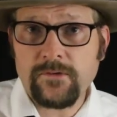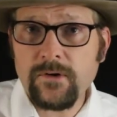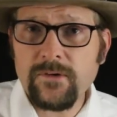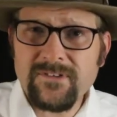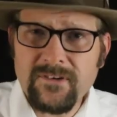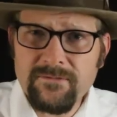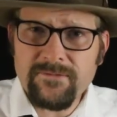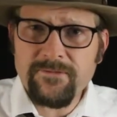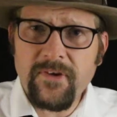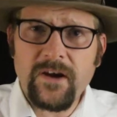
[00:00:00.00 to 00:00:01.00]
turtles are
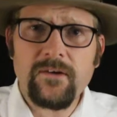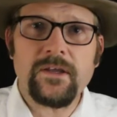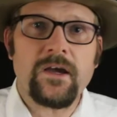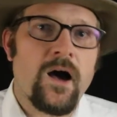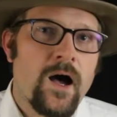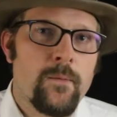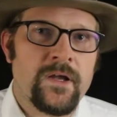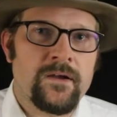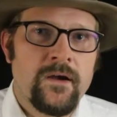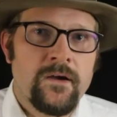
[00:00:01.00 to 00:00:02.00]
fairly common,